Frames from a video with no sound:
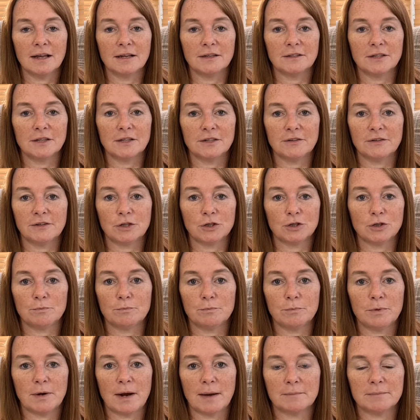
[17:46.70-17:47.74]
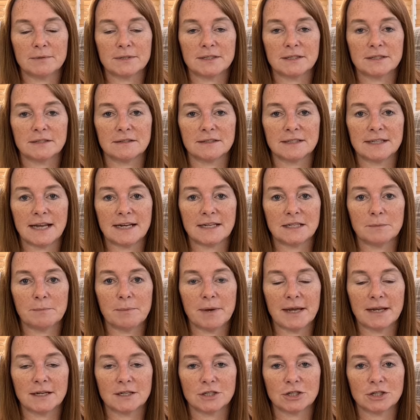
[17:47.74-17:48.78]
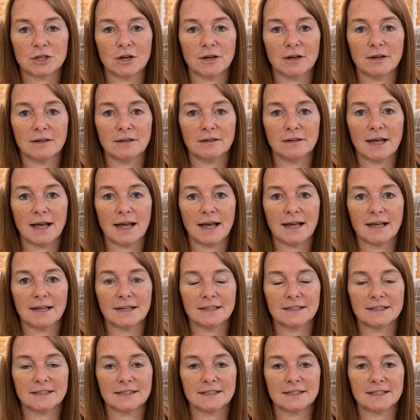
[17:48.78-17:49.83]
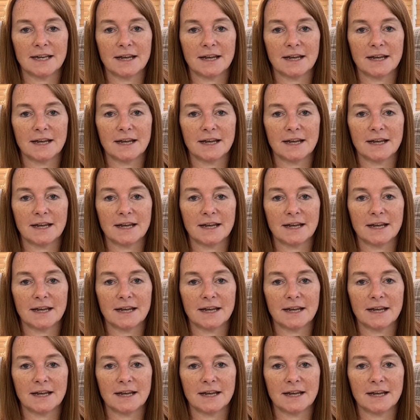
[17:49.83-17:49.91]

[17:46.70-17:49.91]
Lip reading: You could perhaps send a picture, and